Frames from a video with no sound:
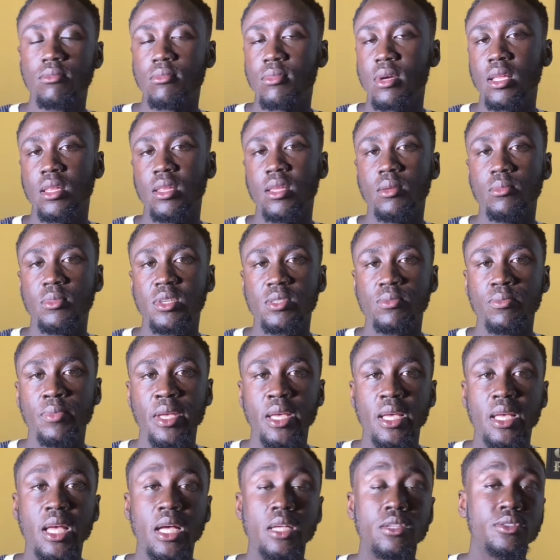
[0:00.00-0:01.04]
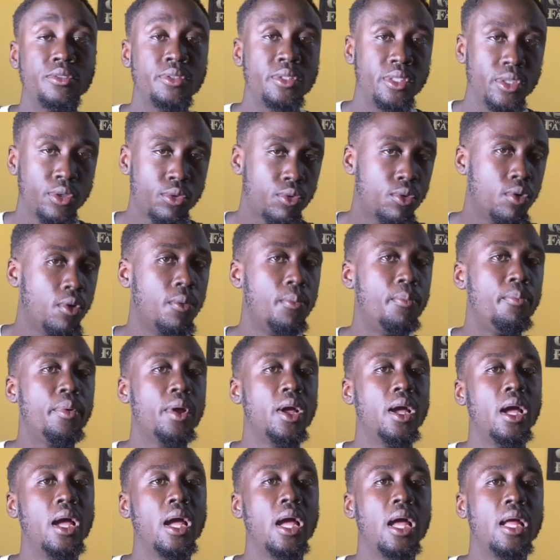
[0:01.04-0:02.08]
My name is Menka Jacob
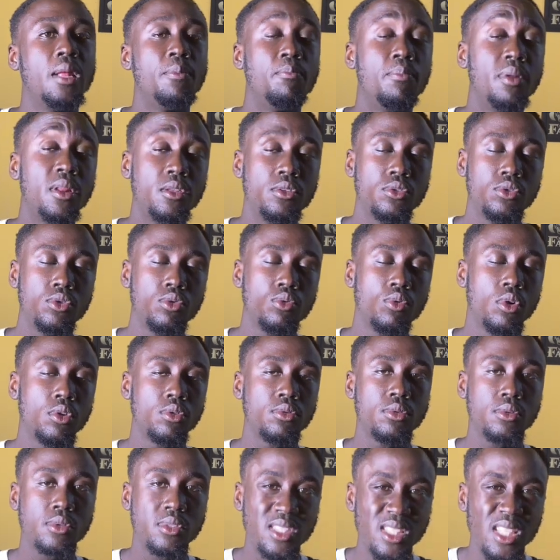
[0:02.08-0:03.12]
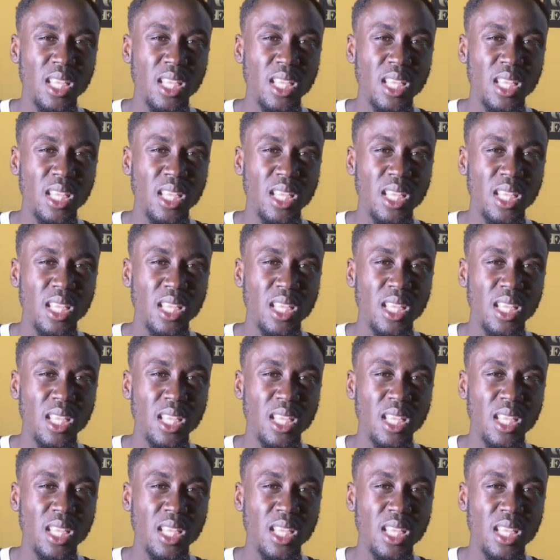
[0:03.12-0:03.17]
and please do want to